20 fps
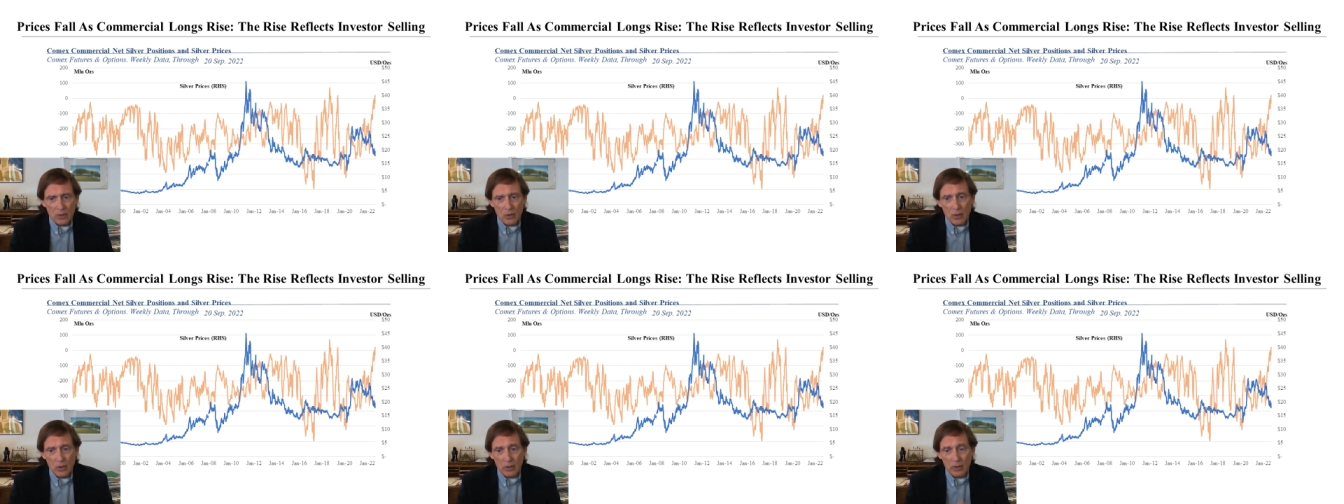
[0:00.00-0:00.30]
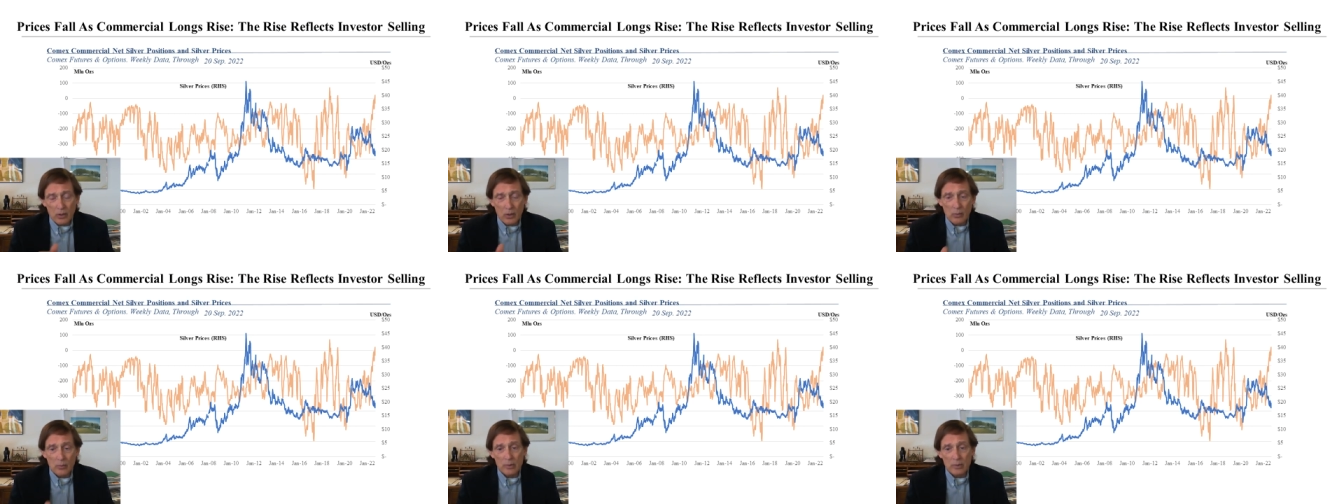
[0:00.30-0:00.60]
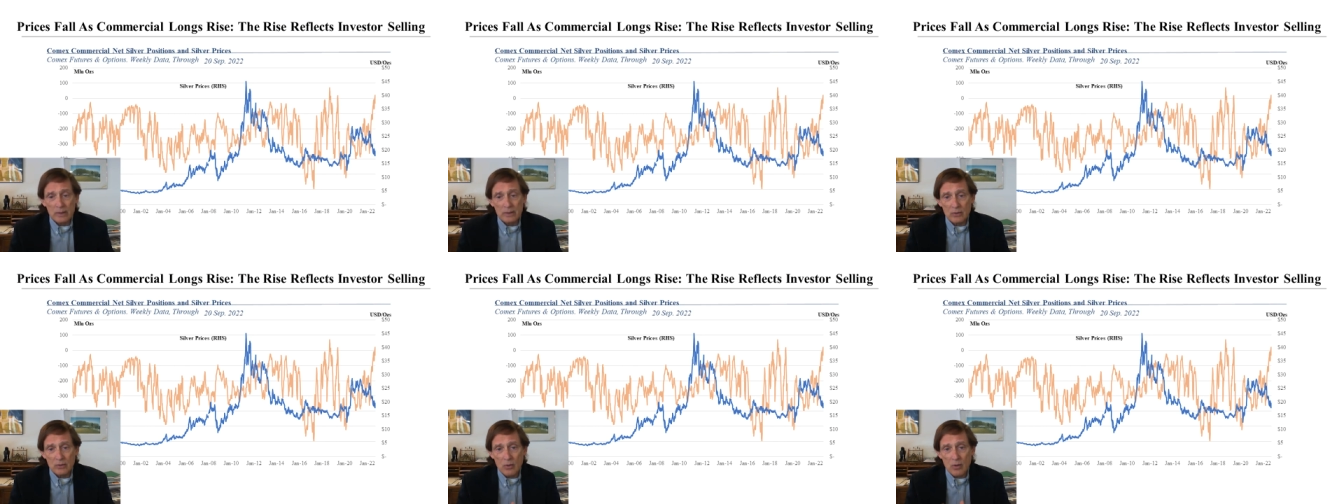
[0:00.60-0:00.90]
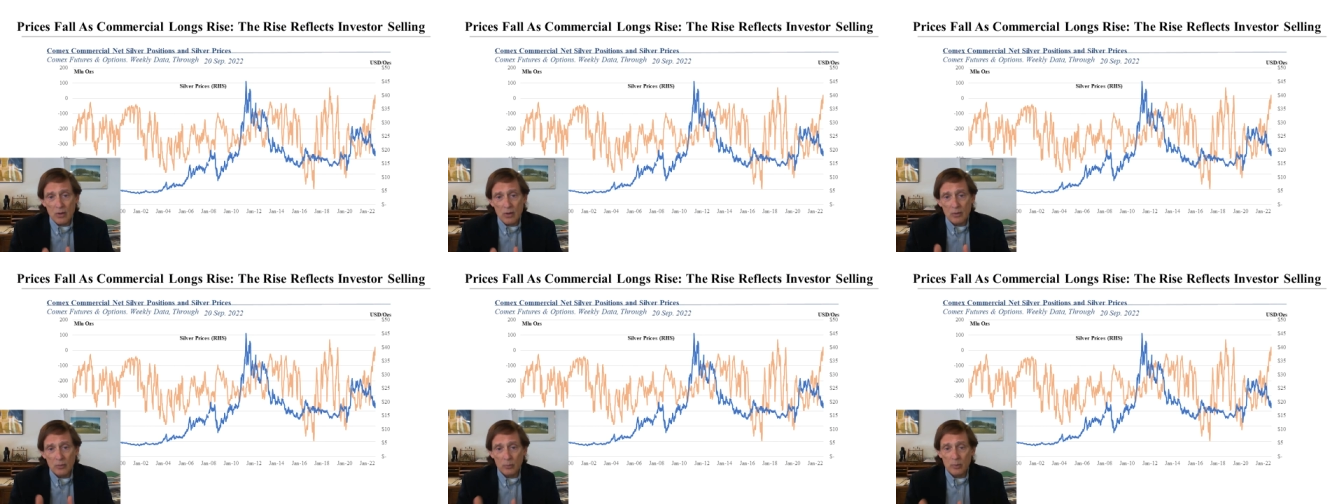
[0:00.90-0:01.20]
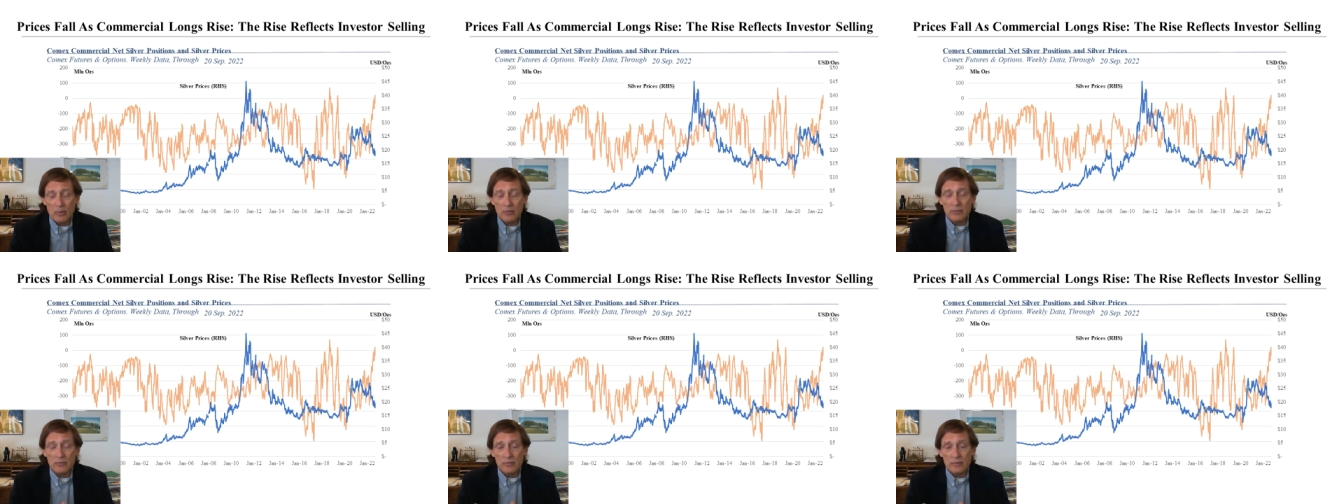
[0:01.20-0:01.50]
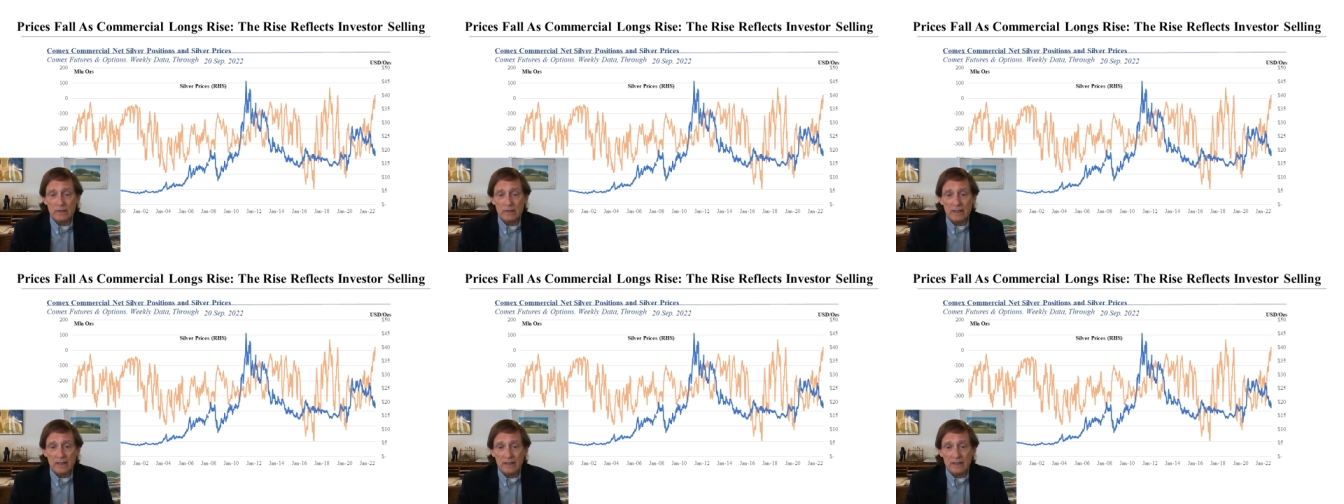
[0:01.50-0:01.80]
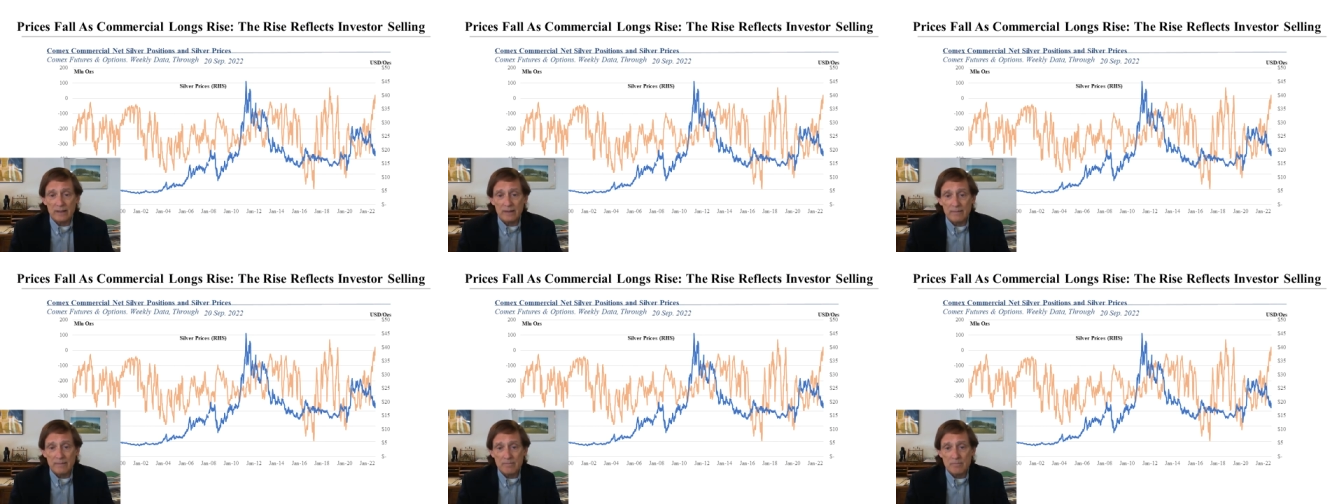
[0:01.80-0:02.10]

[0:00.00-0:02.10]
are going long willfully